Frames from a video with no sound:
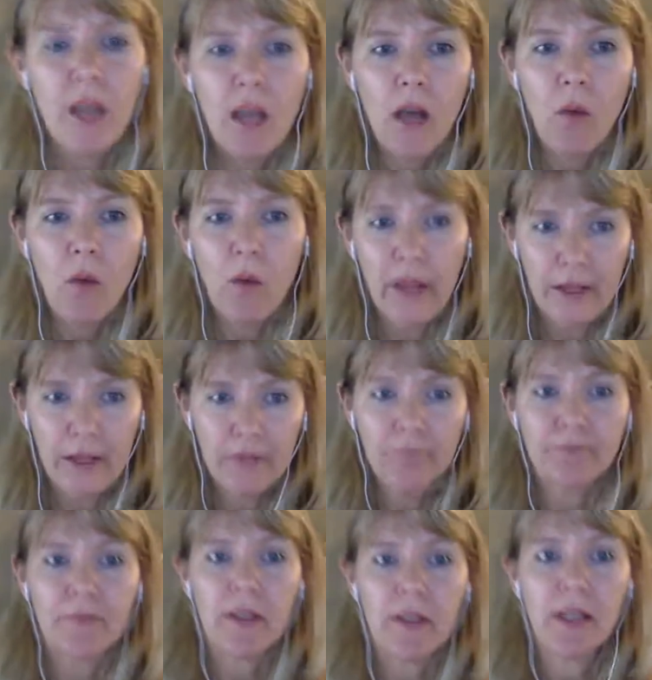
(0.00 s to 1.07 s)
Well,
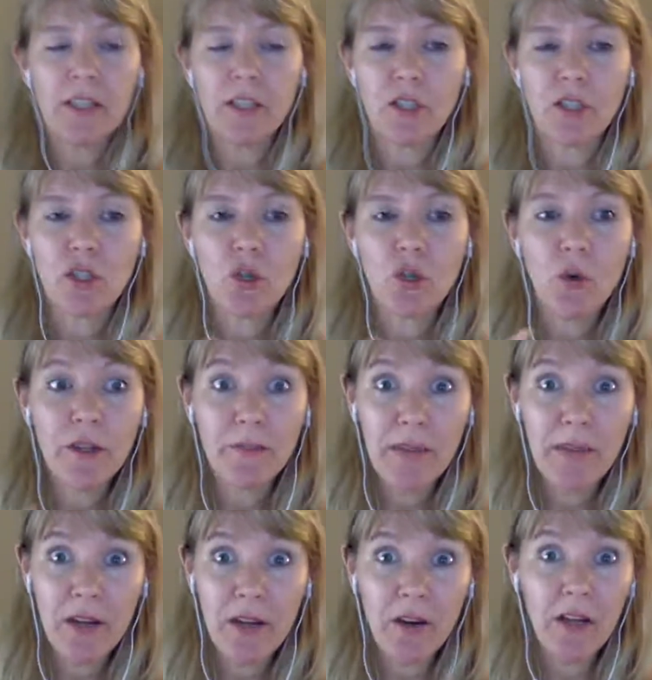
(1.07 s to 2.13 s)
it's a short
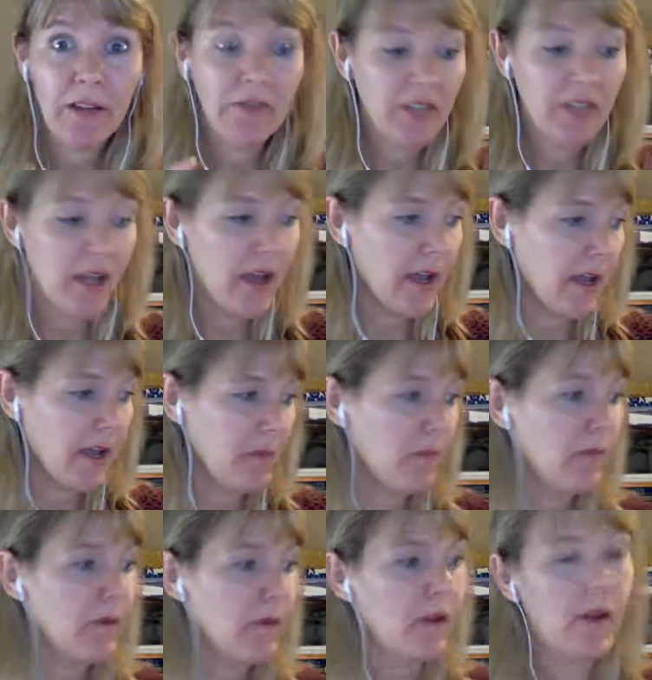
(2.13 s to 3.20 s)
period of time
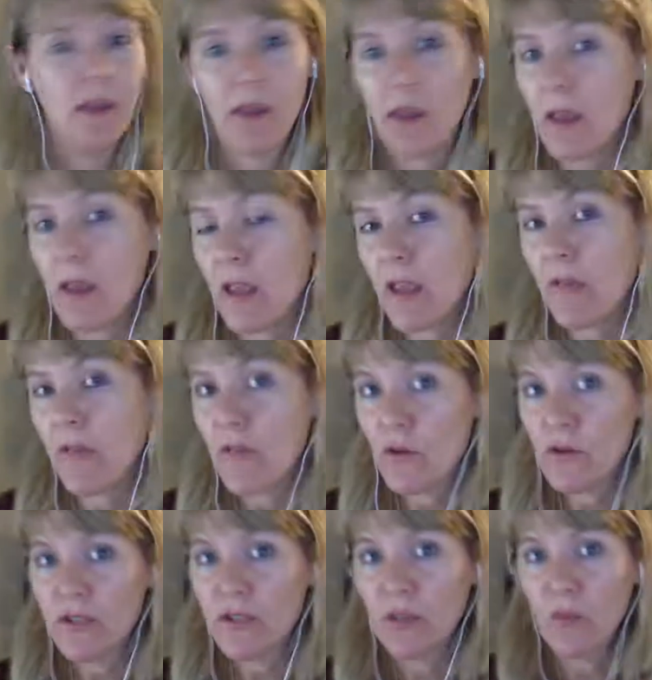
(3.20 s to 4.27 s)
if you're
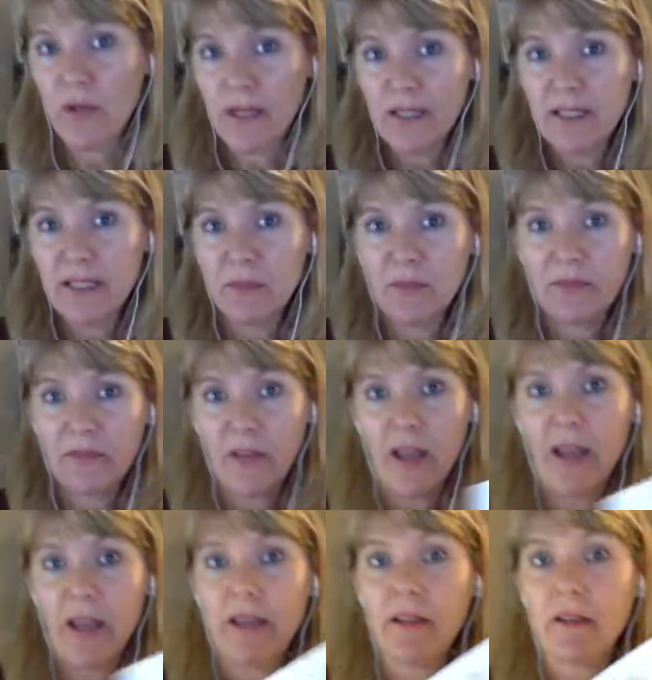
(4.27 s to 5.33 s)
using reading
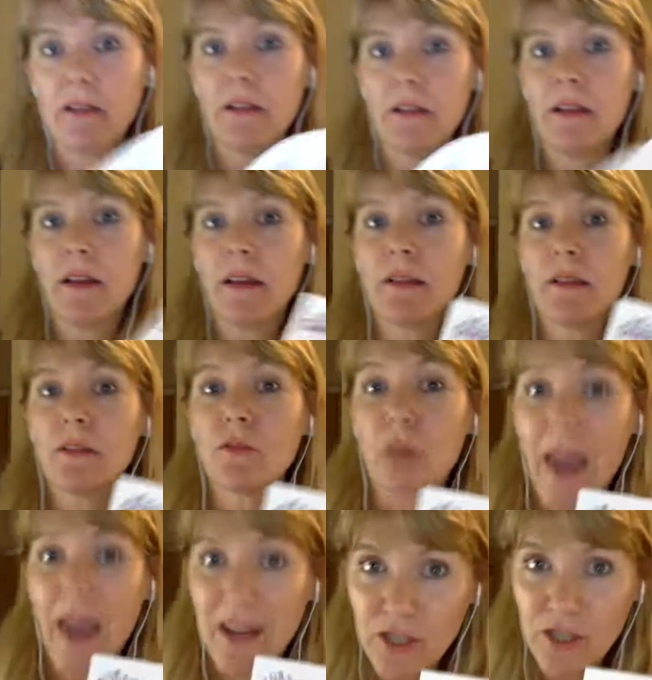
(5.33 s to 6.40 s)
simplified
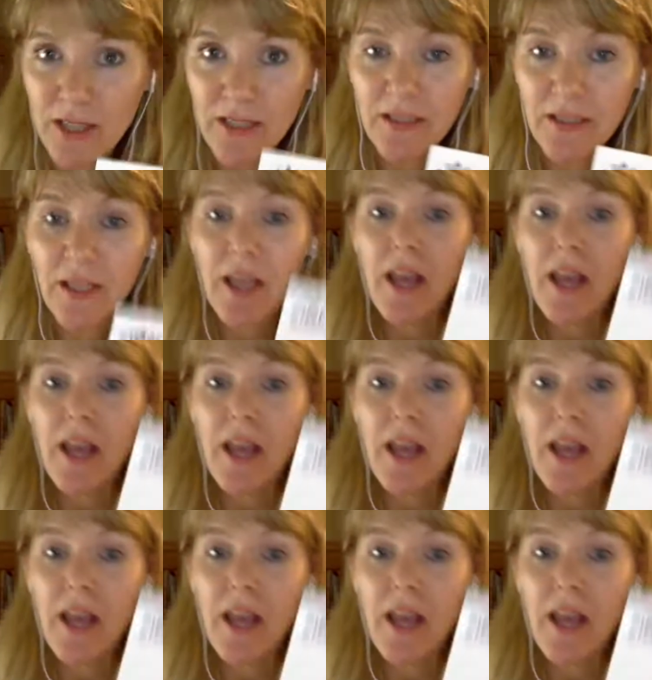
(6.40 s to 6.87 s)
strategies.